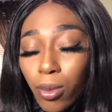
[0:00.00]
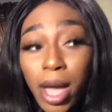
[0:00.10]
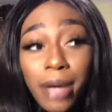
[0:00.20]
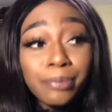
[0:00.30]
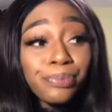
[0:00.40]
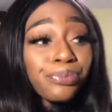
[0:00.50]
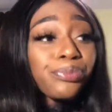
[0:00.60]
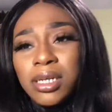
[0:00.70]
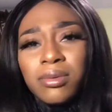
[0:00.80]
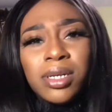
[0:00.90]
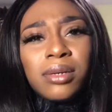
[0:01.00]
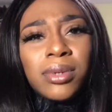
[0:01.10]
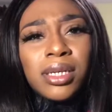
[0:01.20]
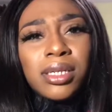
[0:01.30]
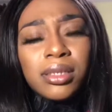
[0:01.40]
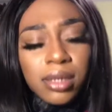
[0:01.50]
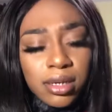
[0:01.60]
Okay. What, what is it?